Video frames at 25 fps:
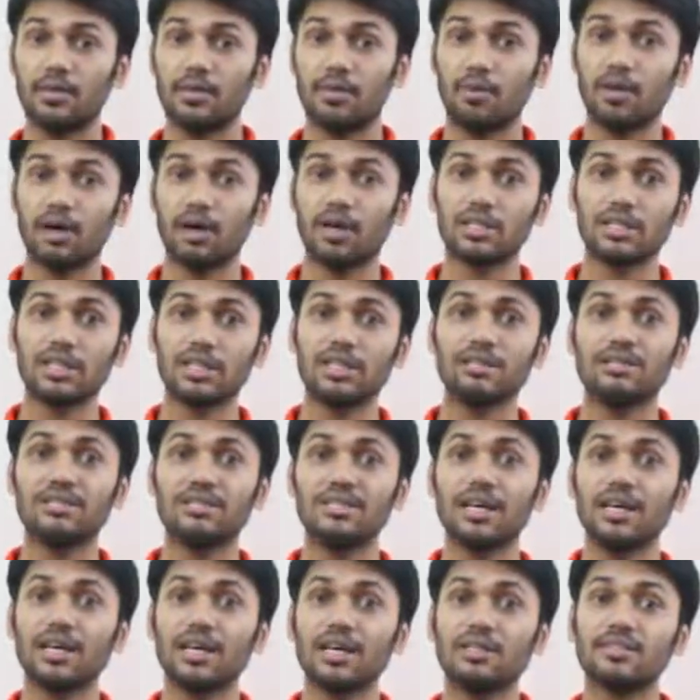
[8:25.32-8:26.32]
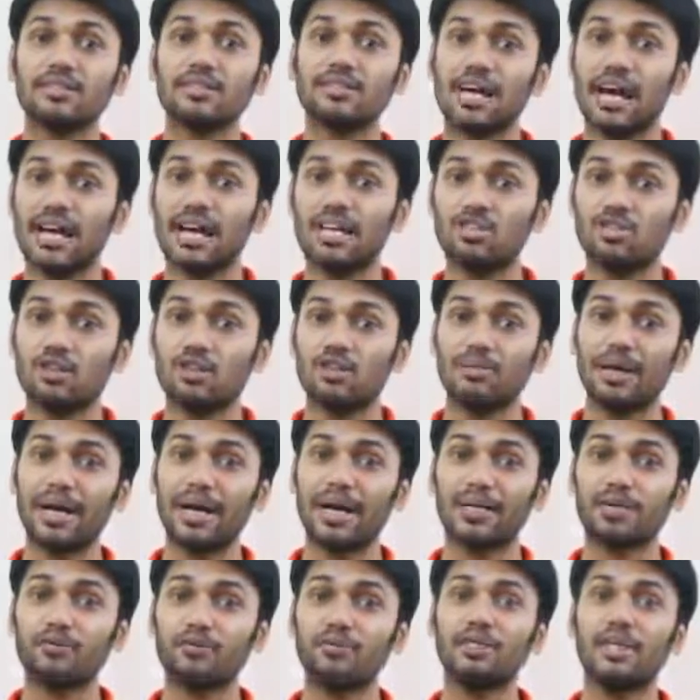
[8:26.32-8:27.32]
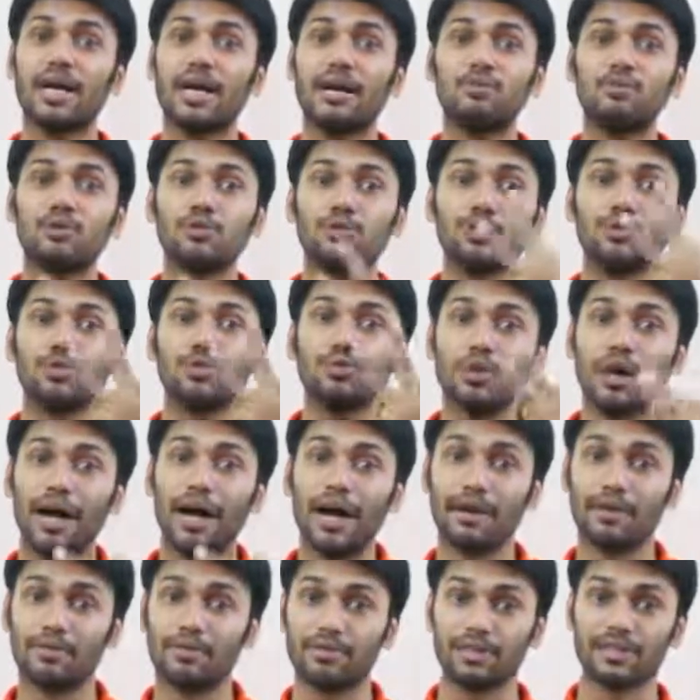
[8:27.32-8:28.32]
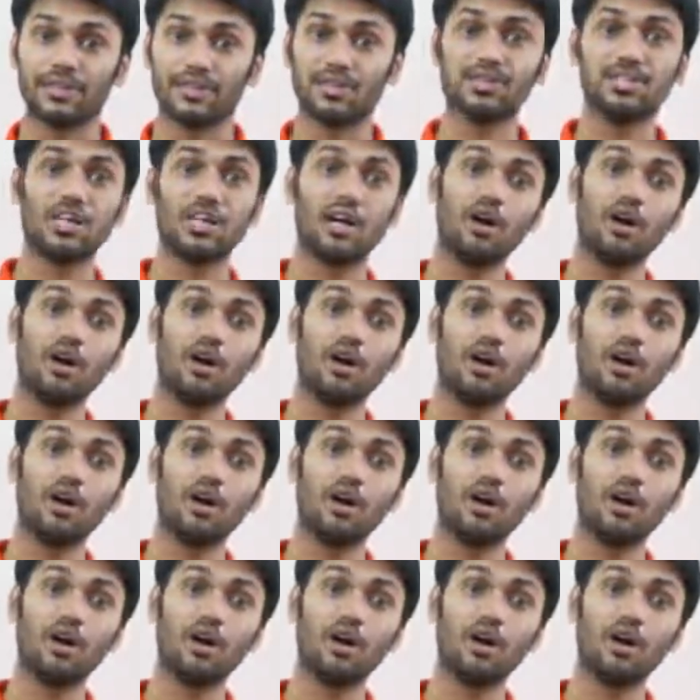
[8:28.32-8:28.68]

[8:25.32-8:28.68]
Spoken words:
what is the size of array? We have 2 arrays.